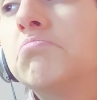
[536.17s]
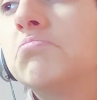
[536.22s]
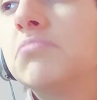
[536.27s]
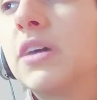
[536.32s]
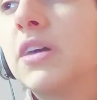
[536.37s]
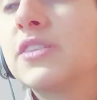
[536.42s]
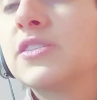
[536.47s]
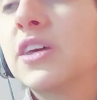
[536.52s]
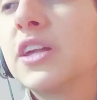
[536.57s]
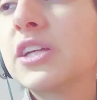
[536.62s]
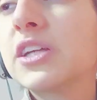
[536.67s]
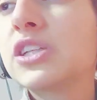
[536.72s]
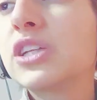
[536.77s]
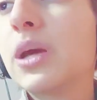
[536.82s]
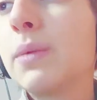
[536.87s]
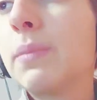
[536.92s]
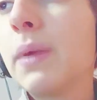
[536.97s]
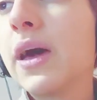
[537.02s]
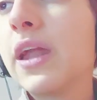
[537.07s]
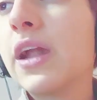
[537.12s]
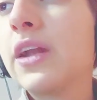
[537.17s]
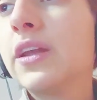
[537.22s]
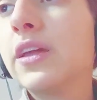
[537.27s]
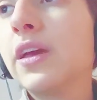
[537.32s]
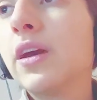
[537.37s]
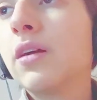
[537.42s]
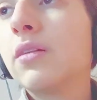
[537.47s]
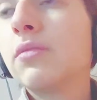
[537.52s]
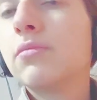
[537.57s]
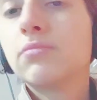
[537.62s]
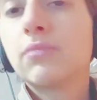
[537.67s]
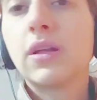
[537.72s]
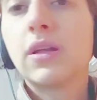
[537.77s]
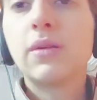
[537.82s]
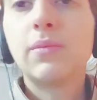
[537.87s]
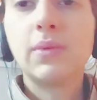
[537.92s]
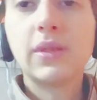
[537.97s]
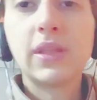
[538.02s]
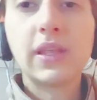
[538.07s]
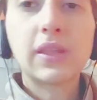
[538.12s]
That's not actually a bad idea. And
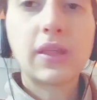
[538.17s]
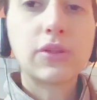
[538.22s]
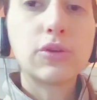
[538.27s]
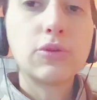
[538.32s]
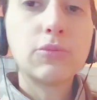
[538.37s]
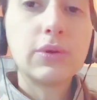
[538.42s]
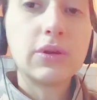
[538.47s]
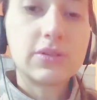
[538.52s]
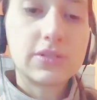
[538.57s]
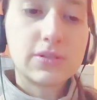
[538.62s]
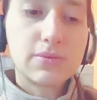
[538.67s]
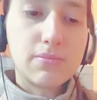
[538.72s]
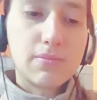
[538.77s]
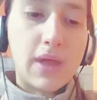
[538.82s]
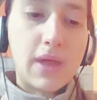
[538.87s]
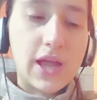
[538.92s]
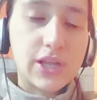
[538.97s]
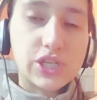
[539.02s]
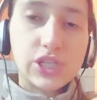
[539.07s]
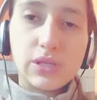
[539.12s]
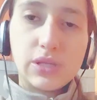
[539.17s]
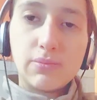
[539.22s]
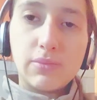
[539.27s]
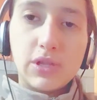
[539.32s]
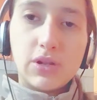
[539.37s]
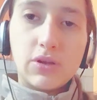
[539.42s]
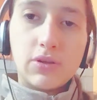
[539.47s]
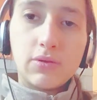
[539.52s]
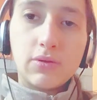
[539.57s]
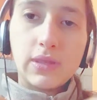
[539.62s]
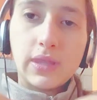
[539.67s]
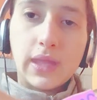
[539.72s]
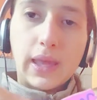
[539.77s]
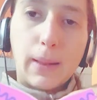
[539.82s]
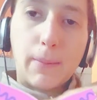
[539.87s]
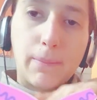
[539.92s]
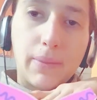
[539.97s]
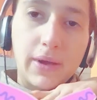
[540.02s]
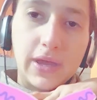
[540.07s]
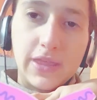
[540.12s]
it'd be like the 2 ears match in the middle and
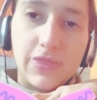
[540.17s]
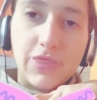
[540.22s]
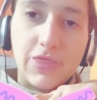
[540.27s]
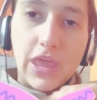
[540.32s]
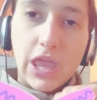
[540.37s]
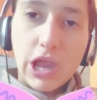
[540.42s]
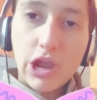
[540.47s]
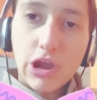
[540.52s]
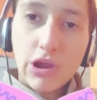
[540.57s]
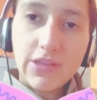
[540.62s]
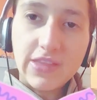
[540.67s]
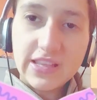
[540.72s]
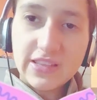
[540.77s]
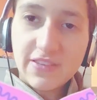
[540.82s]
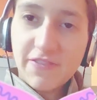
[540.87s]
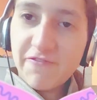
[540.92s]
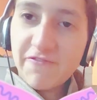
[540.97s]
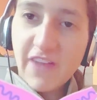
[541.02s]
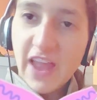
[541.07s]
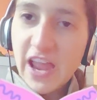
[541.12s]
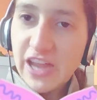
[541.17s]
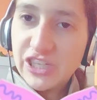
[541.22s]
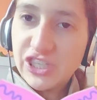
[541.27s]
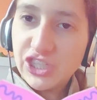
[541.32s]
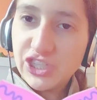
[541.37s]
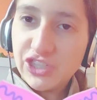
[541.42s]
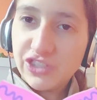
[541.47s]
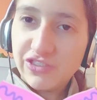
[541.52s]
like button there. And that's fashion.